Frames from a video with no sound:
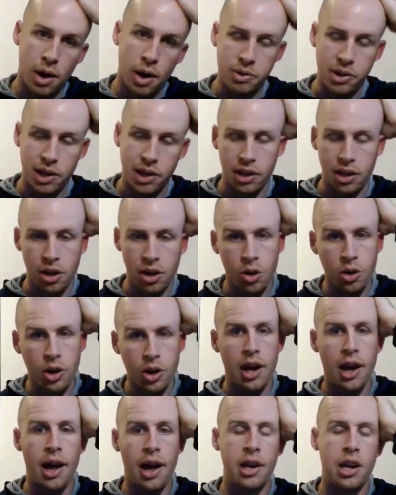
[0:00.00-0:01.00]
I was like, you know,
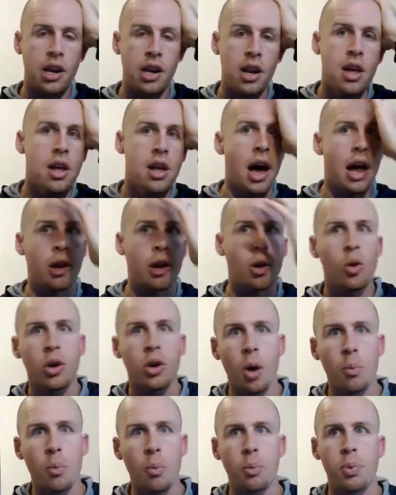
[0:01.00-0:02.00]
okay, I know a
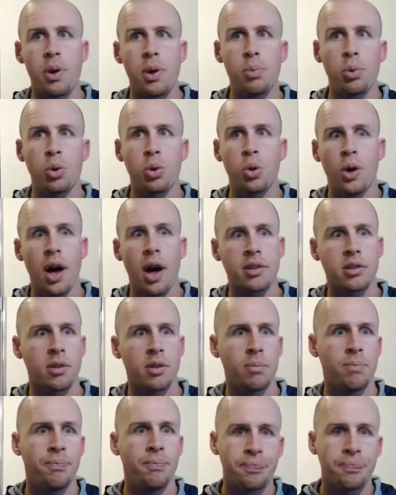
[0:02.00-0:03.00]
couple people who got
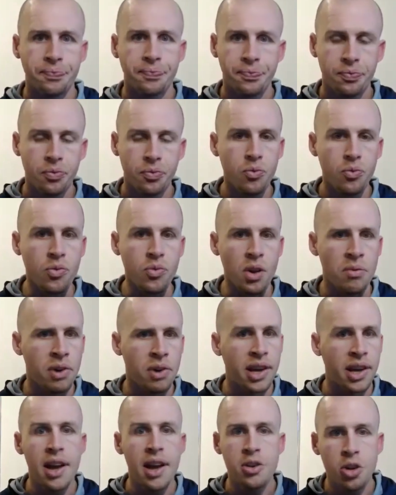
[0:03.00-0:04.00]
some
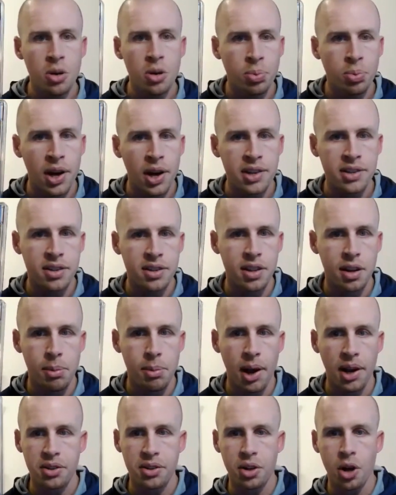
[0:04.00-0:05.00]
vacation places in
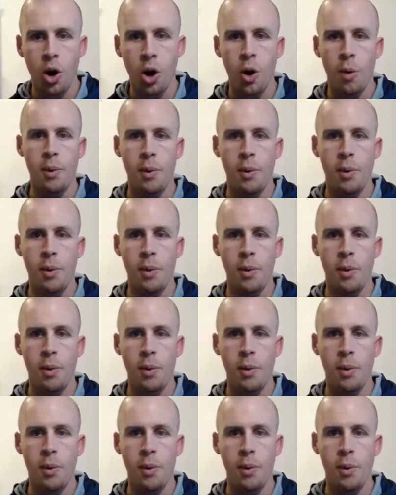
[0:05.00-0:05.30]
Mexico.